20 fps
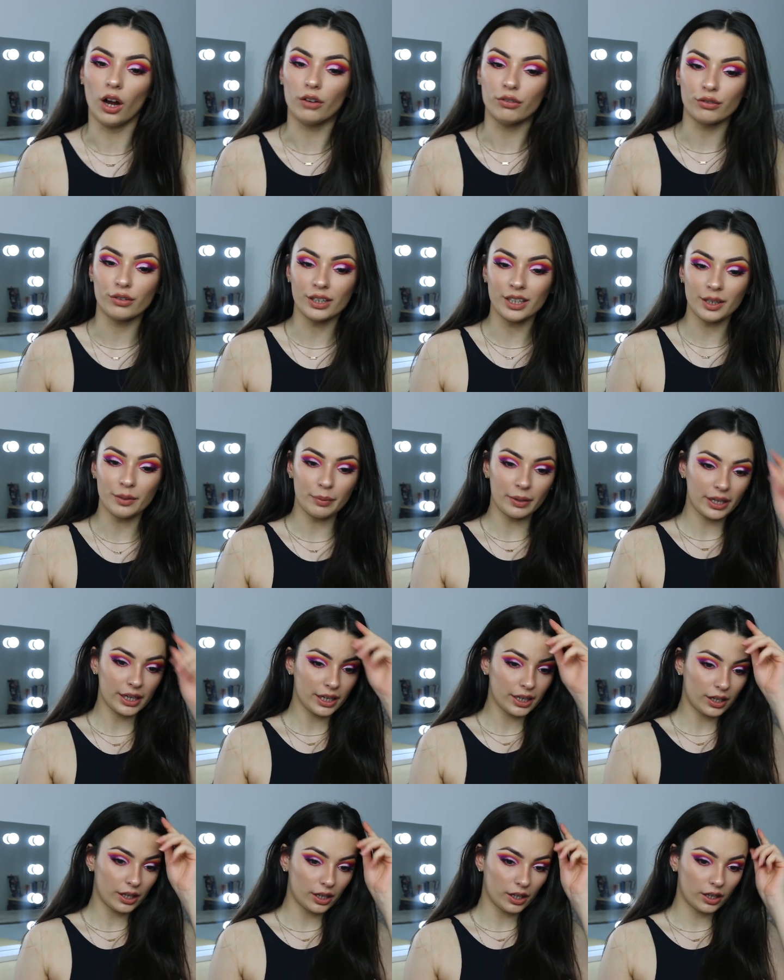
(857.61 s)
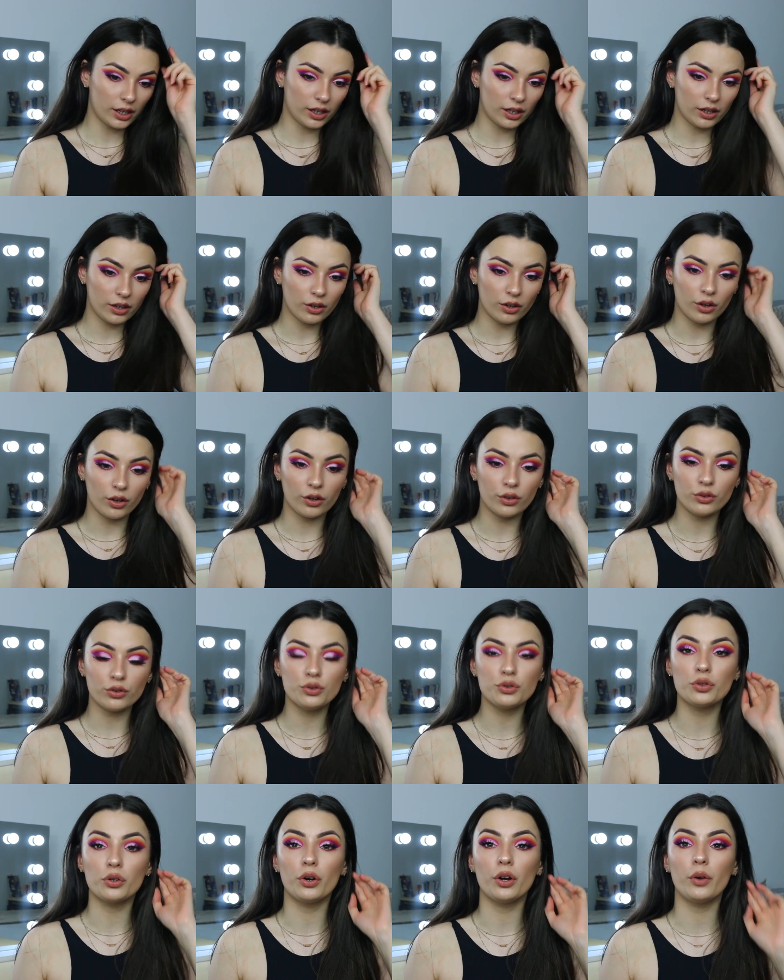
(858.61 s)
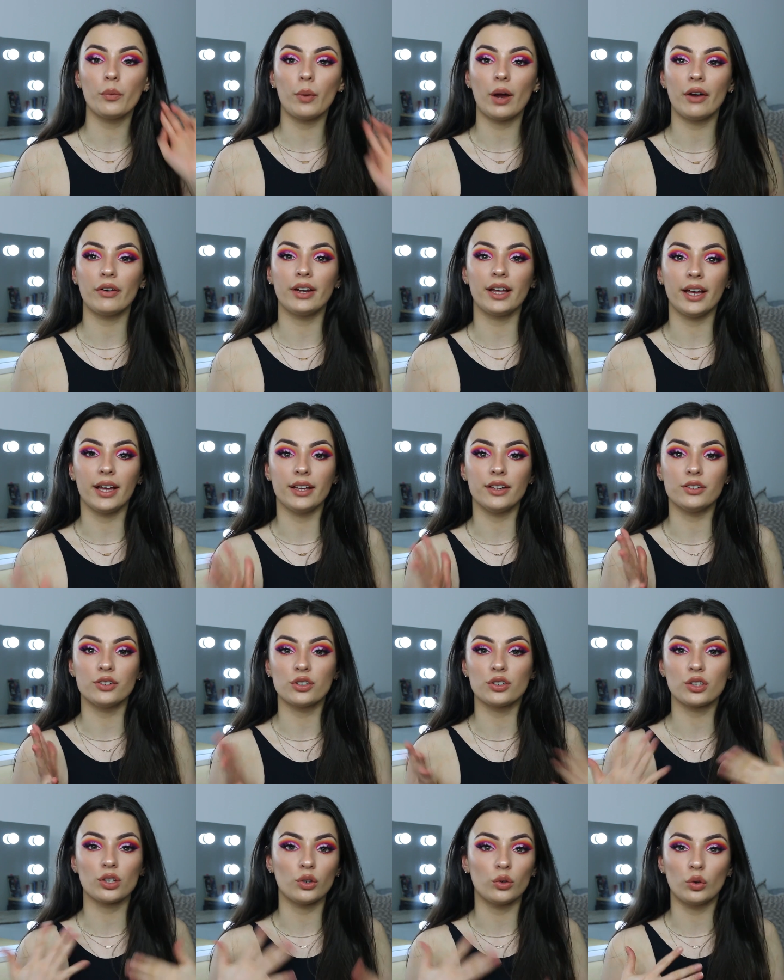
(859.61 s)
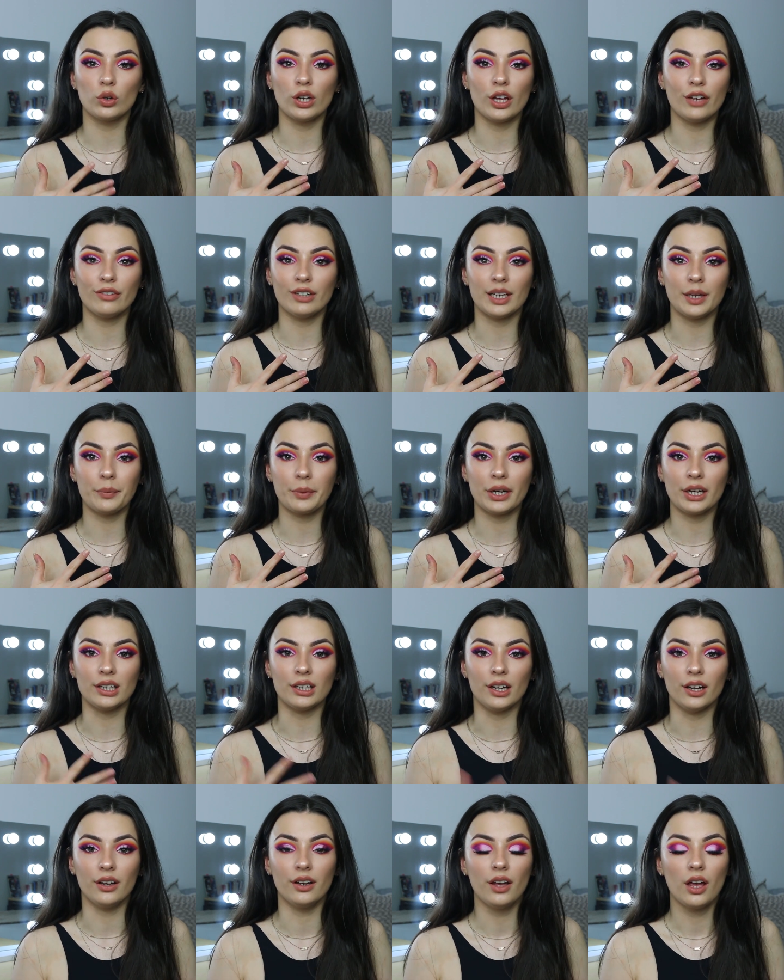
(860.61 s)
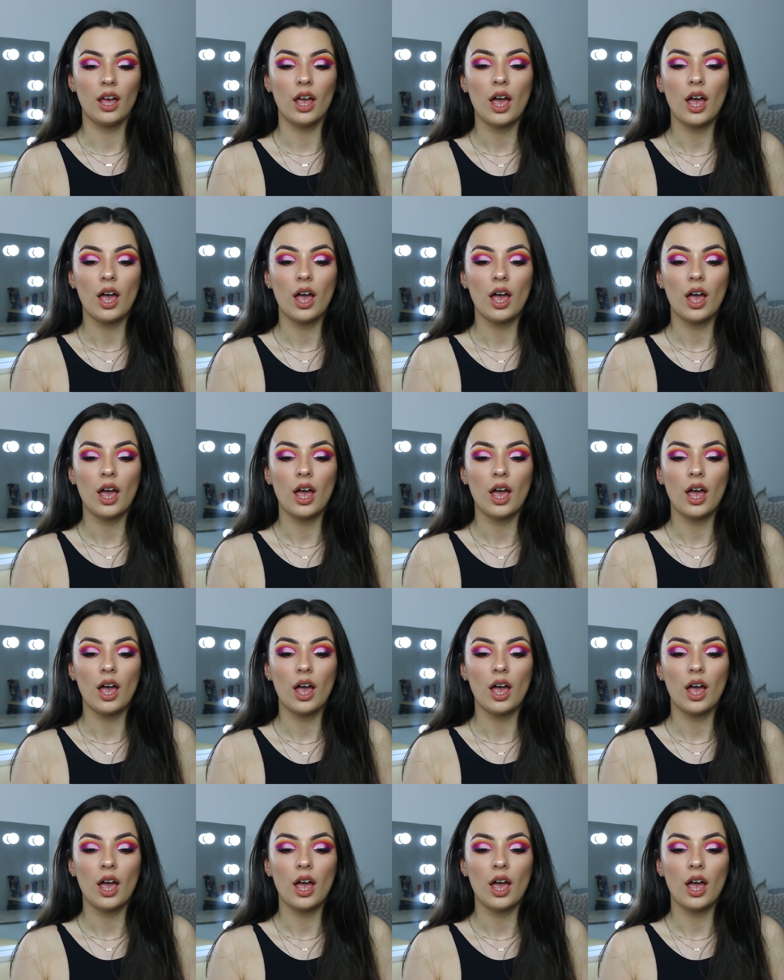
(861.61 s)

I've really been enjoying wearing it. It's just an all over lip colour.